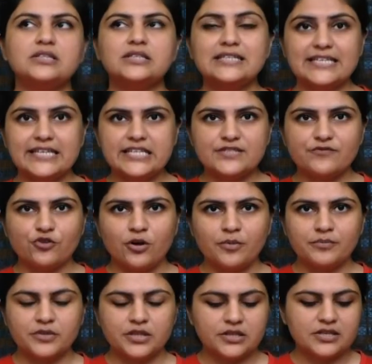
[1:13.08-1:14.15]
the reels
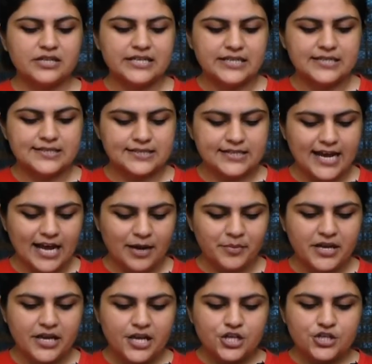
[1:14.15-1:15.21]
from the Reels tab.
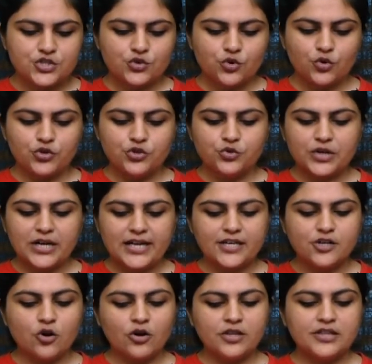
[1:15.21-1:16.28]
So you
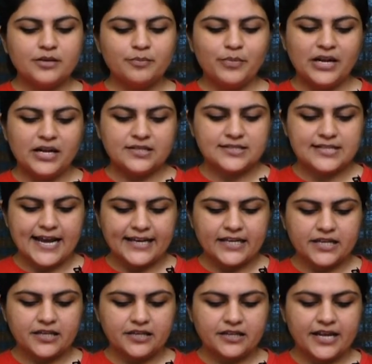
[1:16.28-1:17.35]
click on the plus
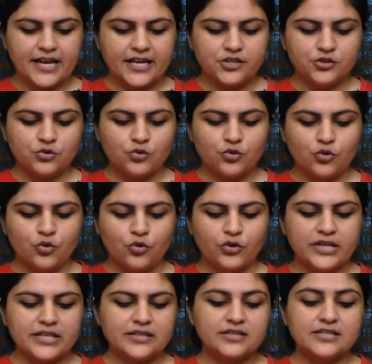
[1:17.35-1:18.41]
icon and you go
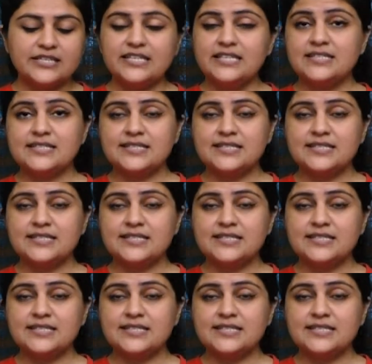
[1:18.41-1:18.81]
in the Reels